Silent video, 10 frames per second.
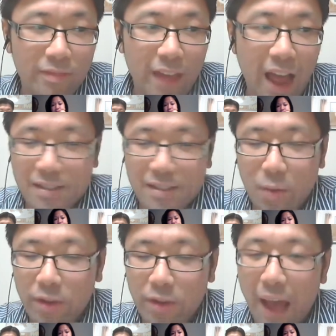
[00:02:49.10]
that
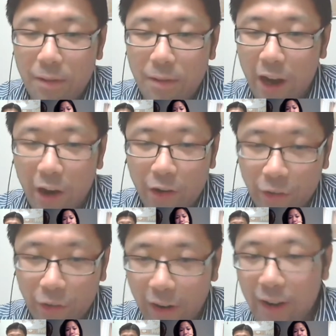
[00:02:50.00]
someone happened to hire
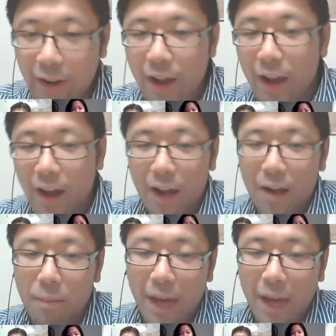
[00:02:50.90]
you, right?
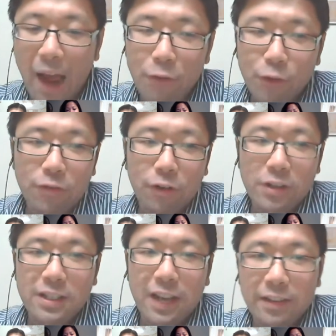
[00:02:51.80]
But after
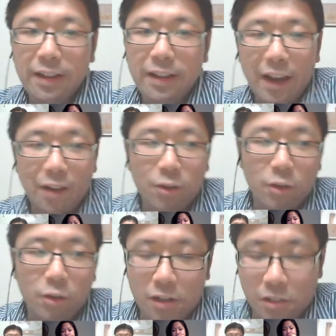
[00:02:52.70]
university, I did get
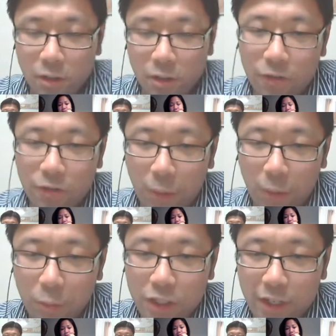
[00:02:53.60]
into a consulting
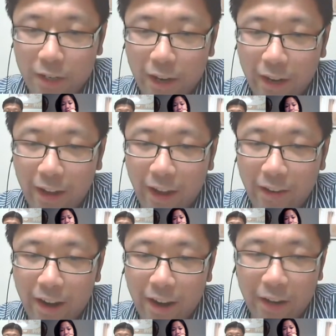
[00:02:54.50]
firm, which
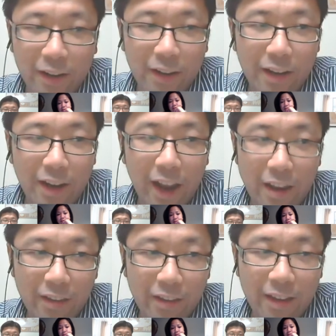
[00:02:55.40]
again I
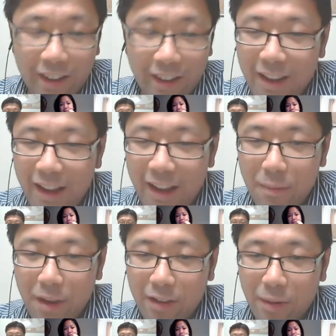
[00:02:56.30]
hated.
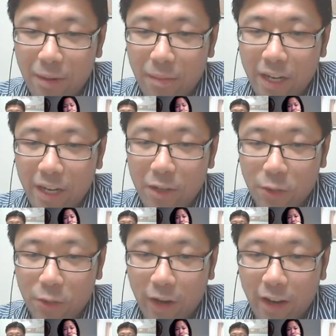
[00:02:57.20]
I mean, the money was
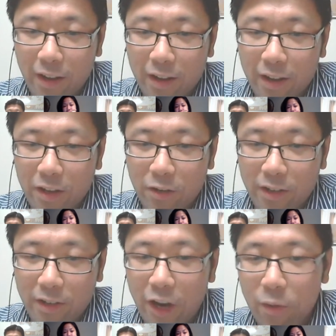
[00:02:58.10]
great,
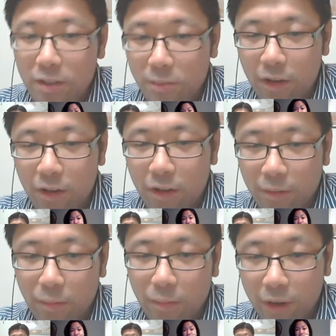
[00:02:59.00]
the title was
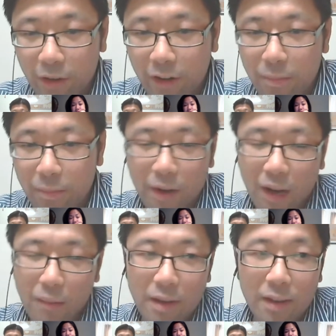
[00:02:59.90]
pretty good,
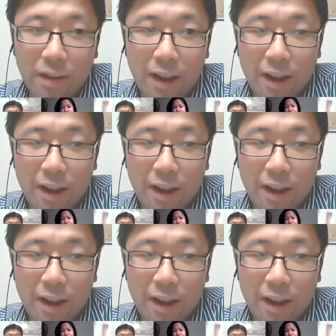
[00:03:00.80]
but I mean,